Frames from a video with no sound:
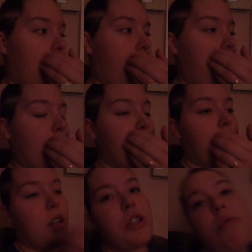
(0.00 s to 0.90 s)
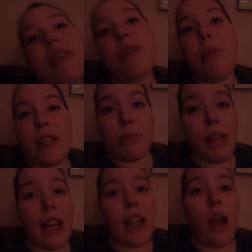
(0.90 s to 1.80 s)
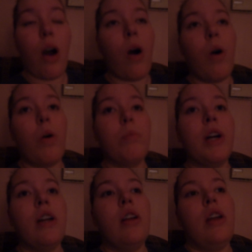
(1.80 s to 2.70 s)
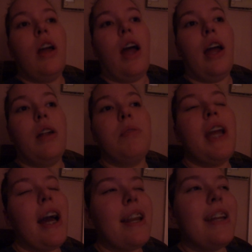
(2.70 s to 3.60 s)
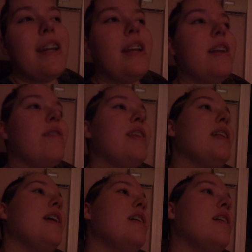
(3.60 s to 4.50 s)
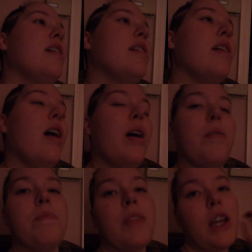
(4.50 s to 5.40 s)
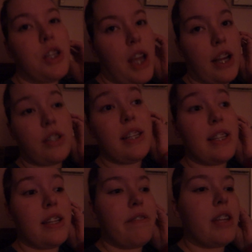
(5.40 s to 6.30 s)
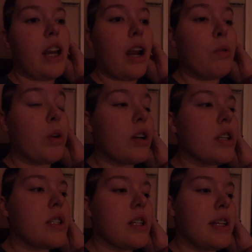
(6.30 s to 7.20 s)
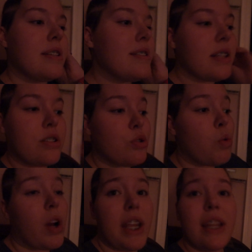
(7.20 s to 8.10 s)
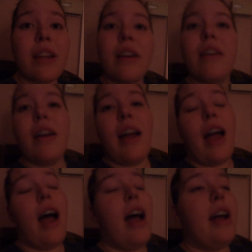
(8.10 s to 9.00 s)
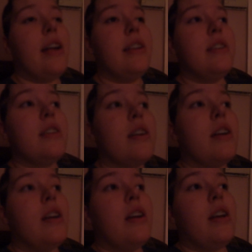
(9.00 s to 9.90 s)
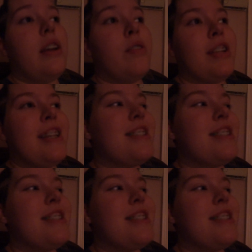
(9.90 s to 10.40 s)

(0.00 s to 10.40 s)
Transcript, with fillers: um, she was gonna make spaghetti at home and we had it and we like, um, she actually didn't even get out of work until like 6.20 and it really